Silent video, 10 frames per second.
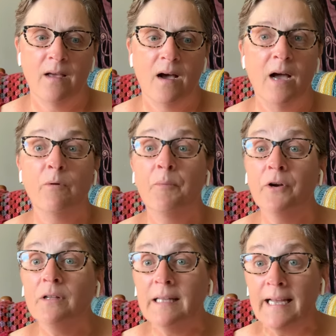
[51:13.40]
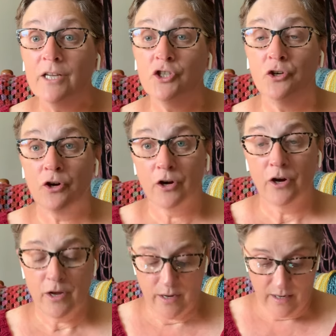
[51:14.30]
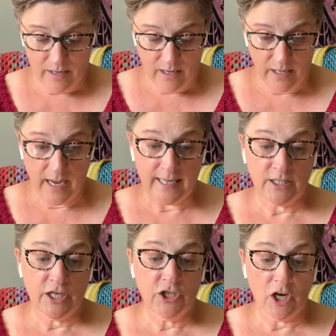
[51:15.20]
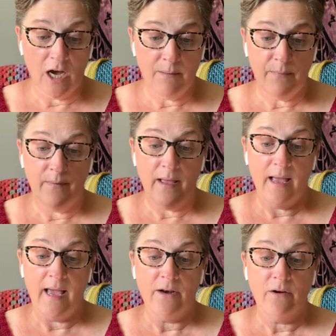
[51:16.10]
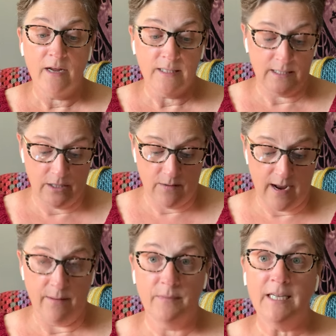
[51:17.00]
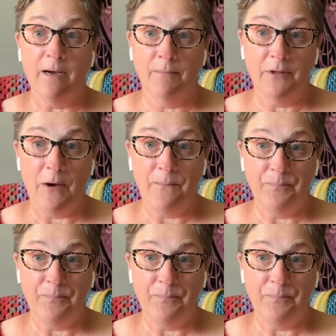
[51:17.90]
I will put a link to her Etsy shop and her Instagram down below.